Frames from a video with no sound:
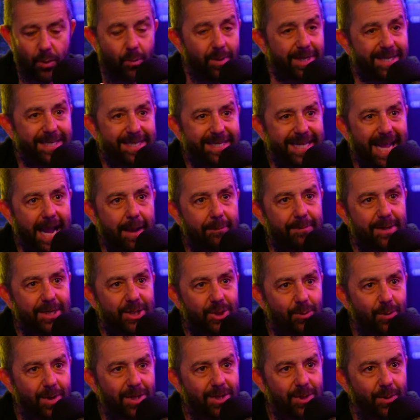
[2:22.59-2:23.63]
we stamped
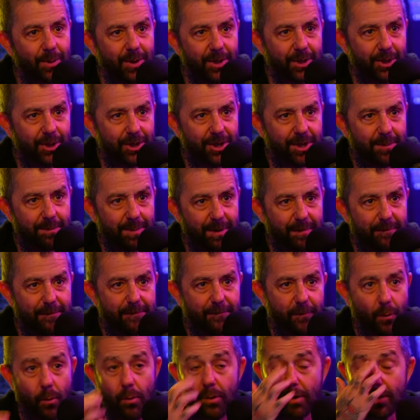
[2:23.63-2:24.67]
each one so it couldn't have been
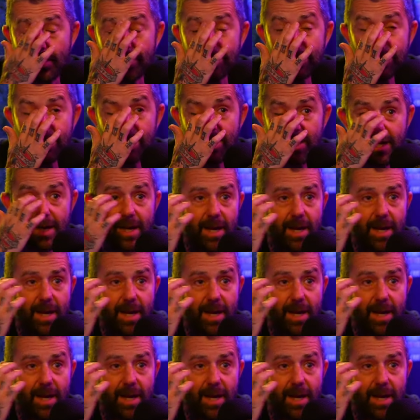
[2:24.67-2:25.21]
forged.